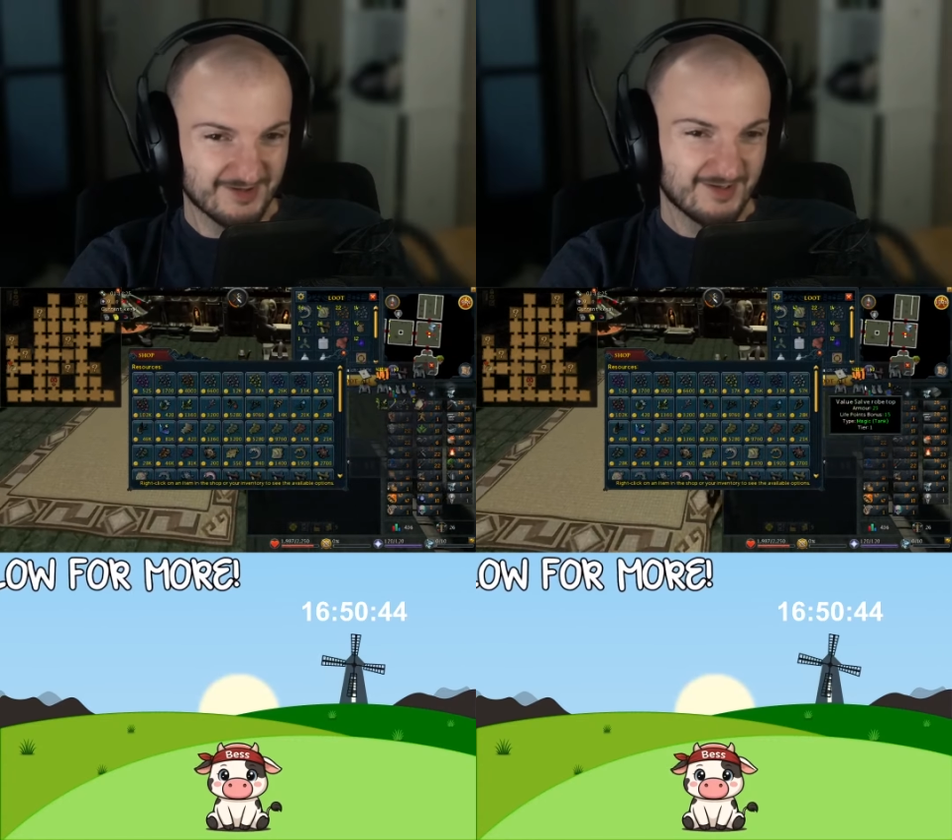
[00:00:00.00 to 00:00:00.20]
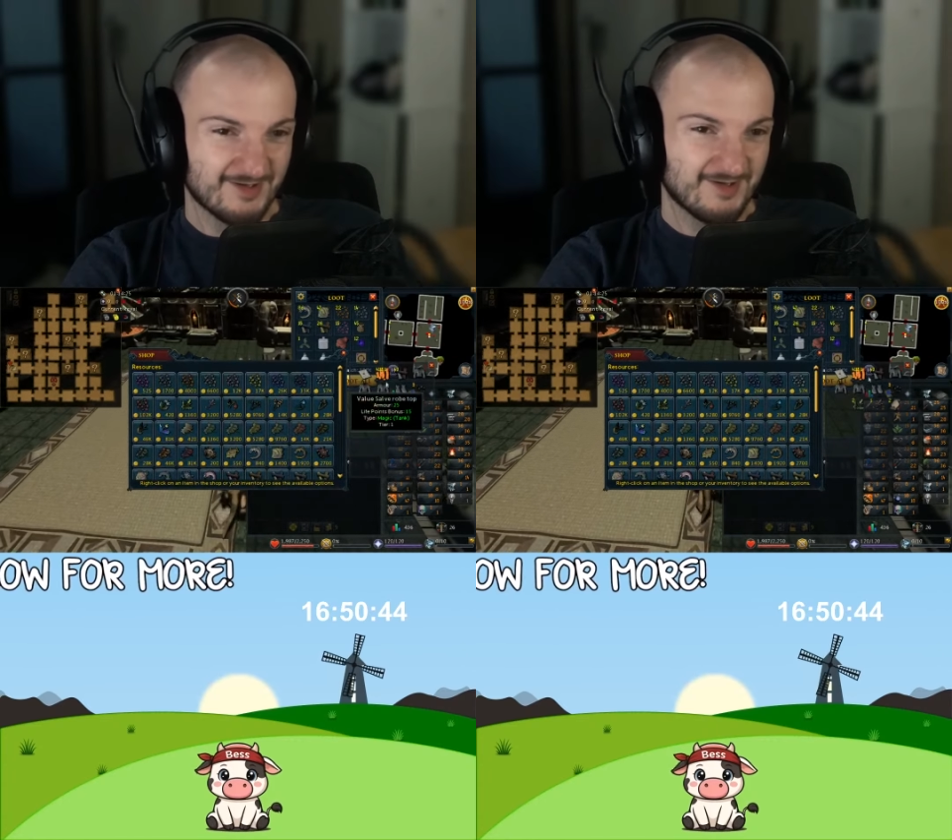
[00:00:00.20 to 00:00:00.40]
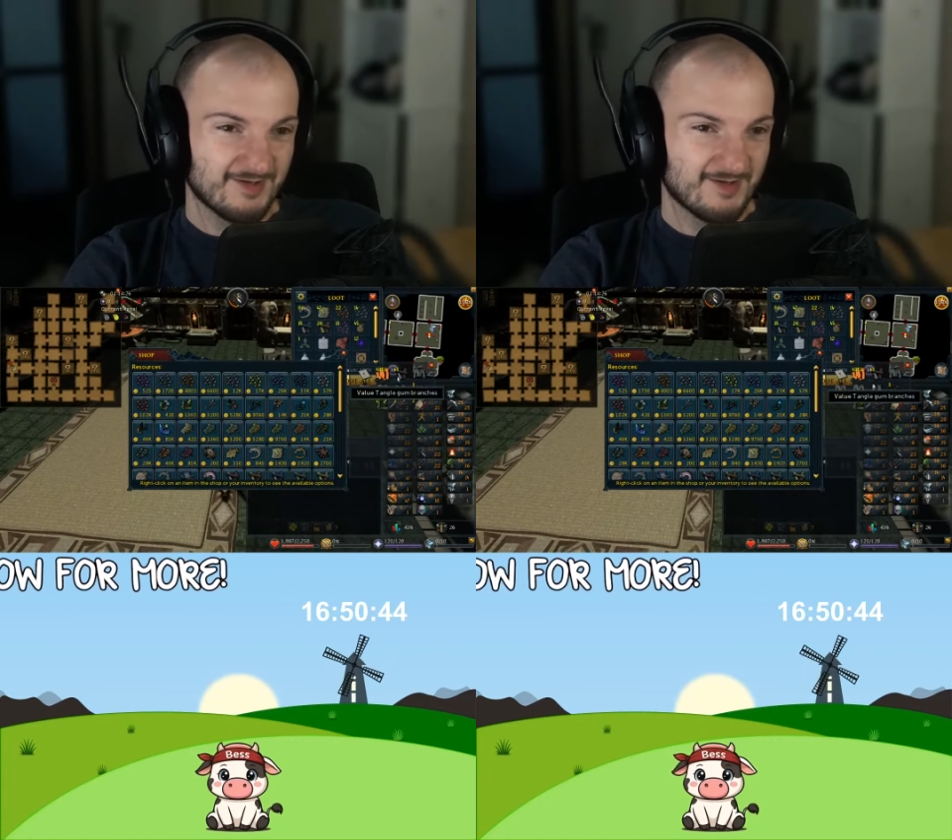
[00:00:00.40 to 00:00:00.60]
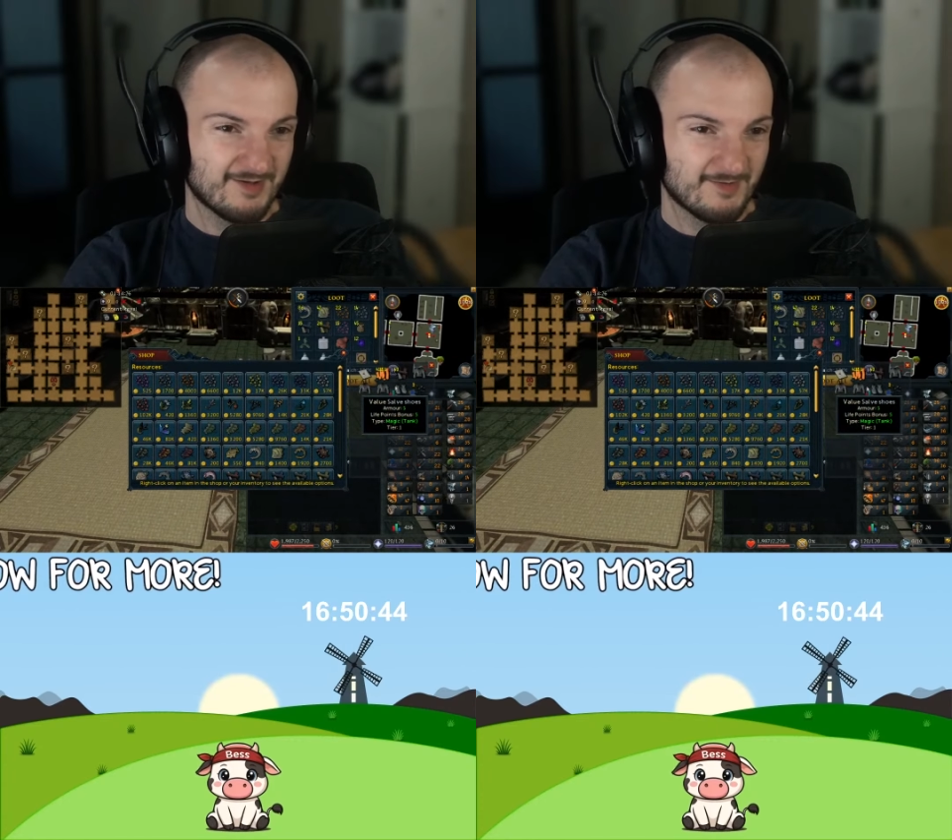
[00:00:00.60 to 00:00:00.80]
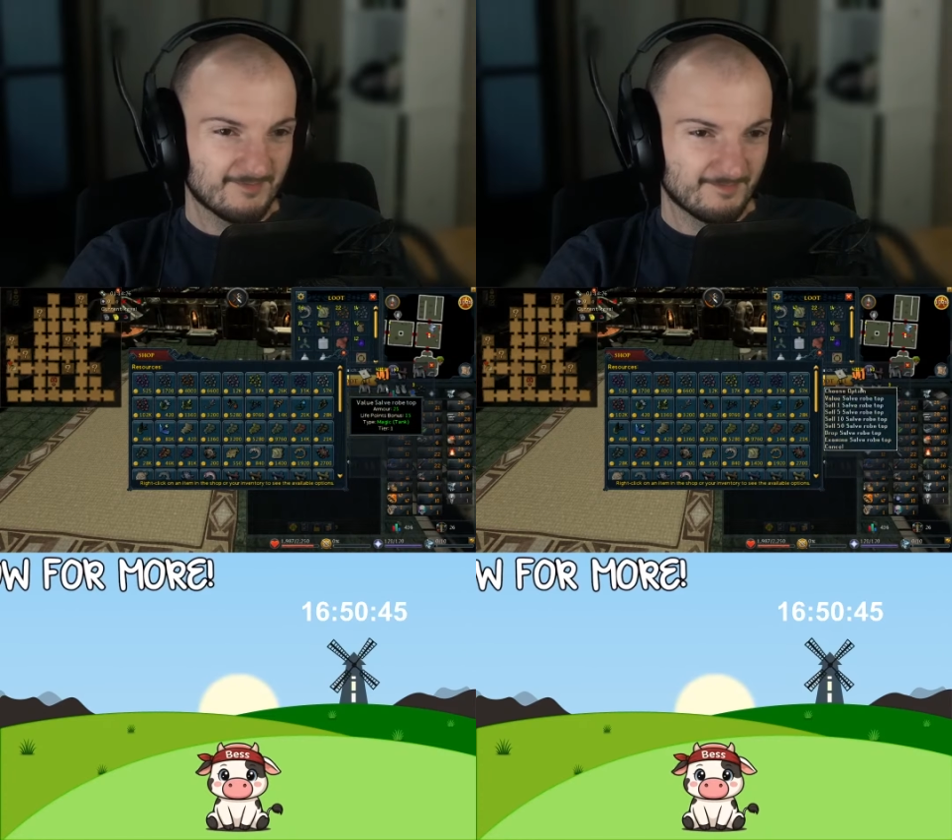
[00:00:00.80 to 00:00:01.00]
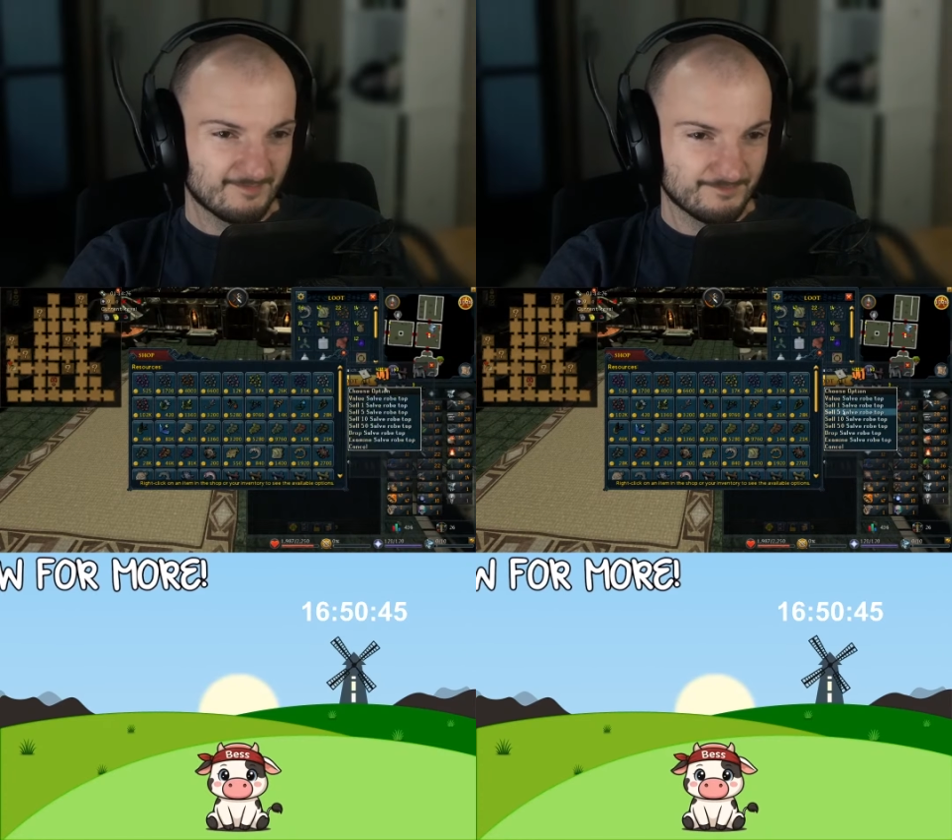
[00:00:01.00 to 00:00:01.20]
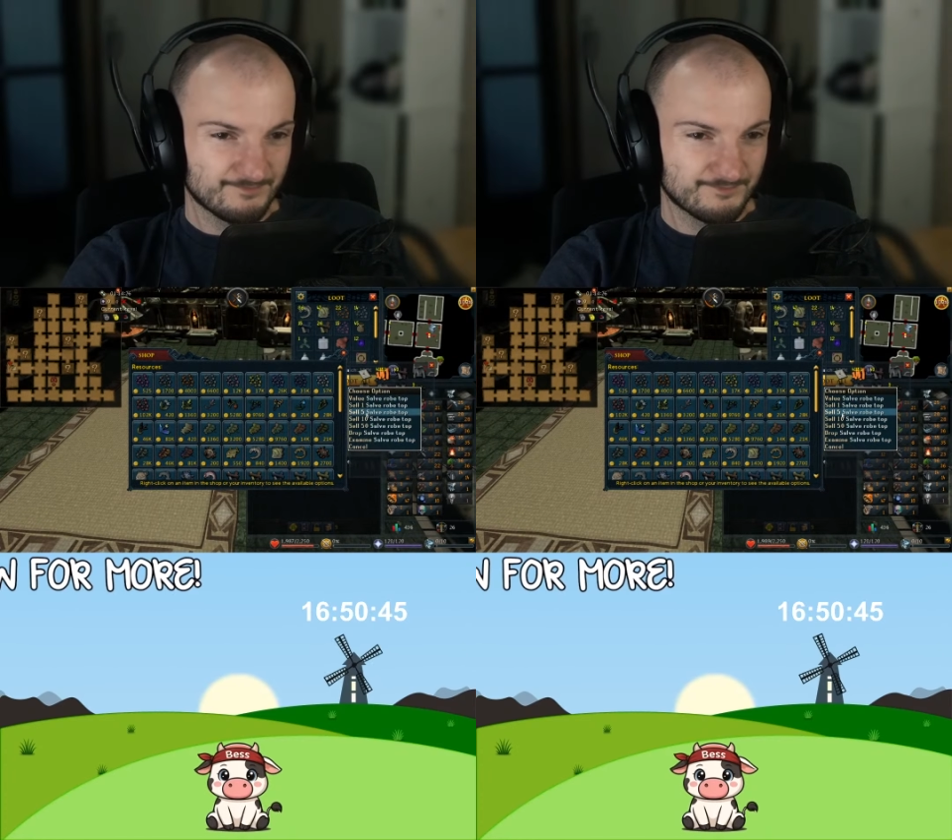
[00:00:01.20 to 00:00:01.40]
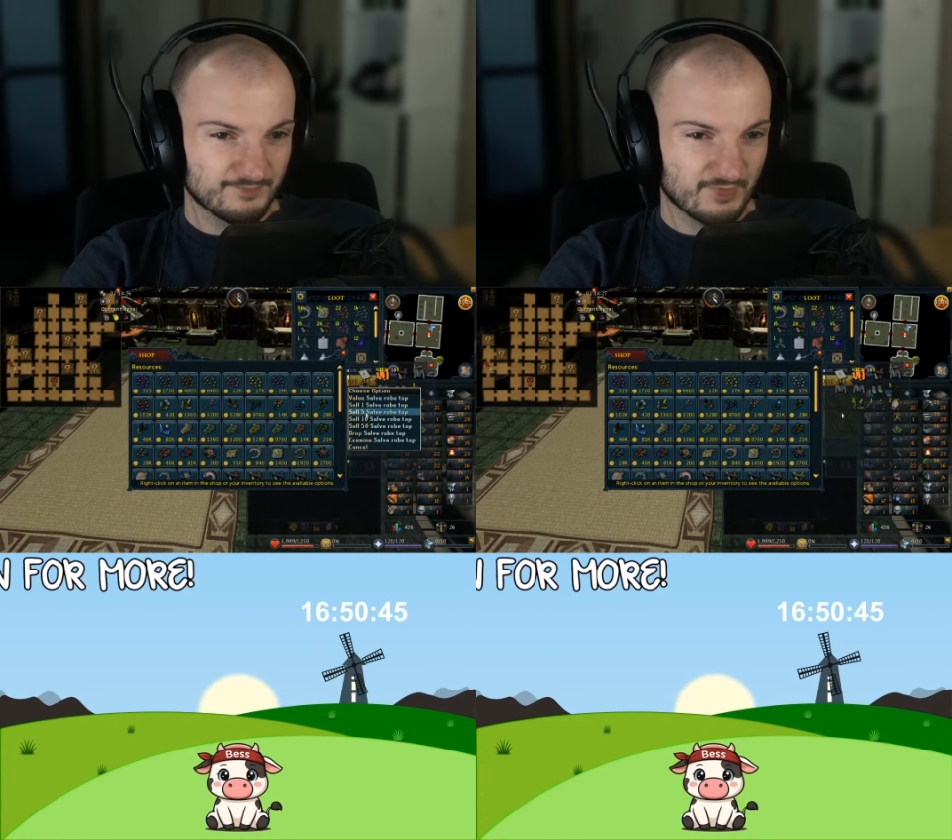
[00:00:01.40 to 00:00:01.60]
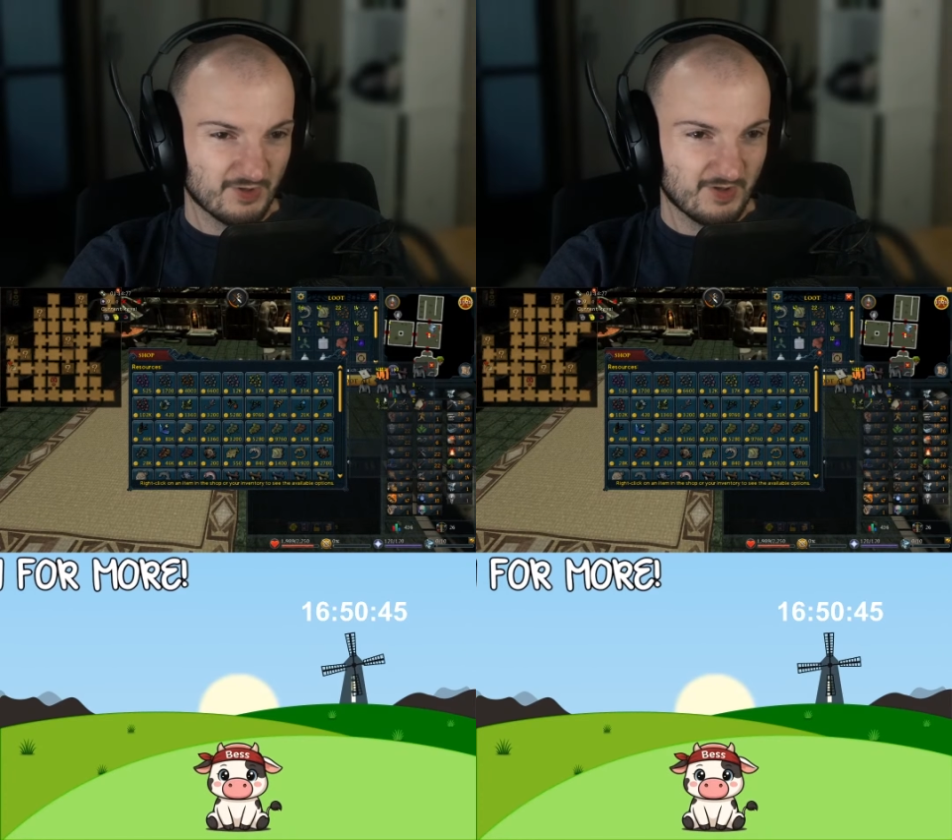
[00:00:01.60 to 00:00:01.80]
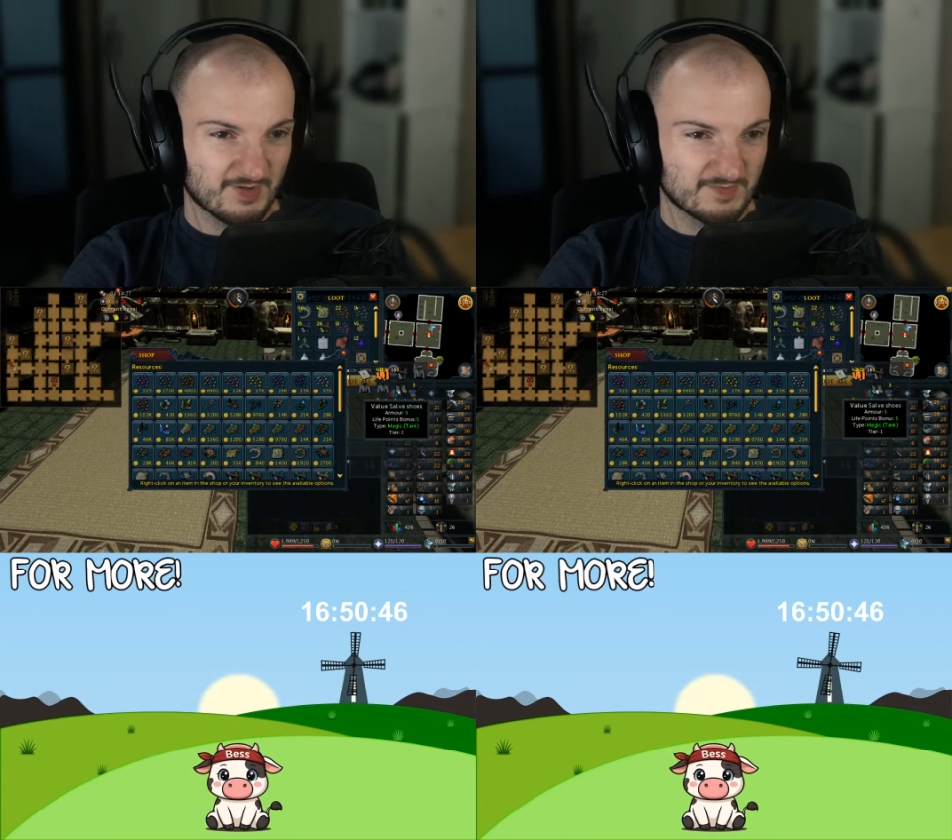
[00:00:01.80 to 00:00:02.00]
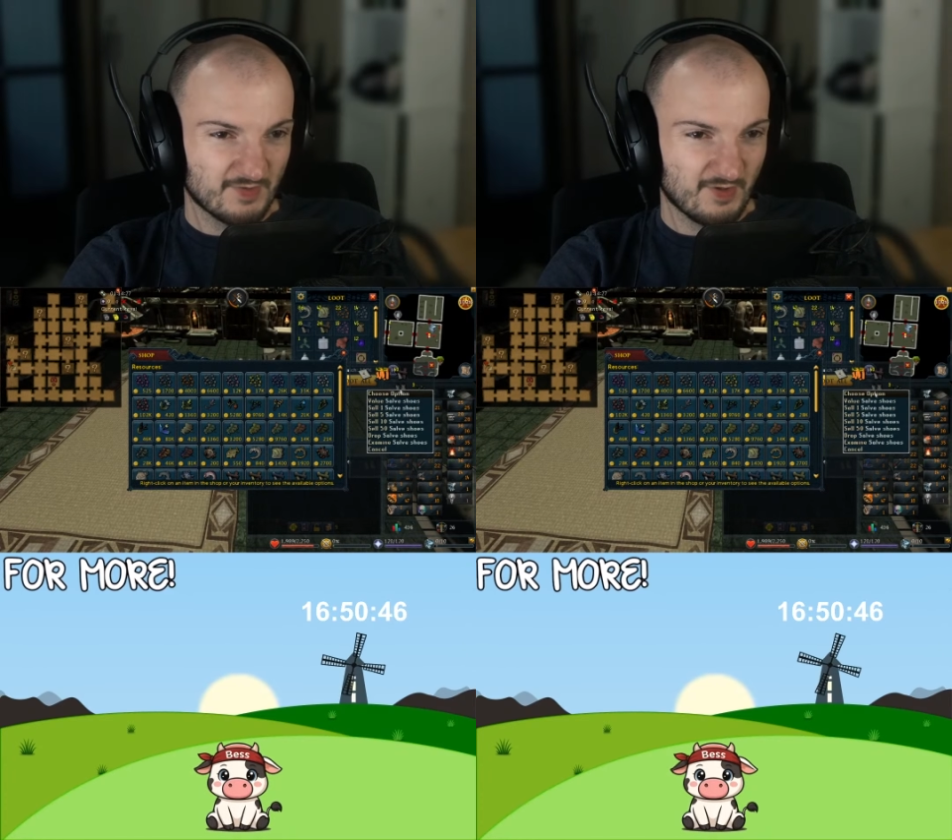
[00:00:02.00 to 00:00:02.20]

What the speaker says: So they'll just be like, oh, well, you wild for that.